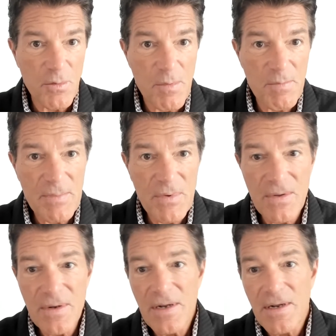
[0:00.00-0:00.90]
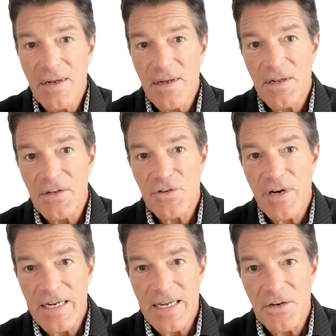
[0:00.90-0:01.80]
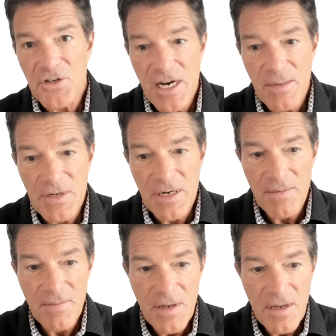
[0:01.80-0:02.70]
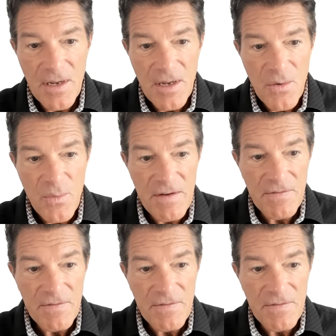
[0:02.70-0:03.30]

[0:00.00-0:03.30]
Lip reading: of people trying to get a job done. We have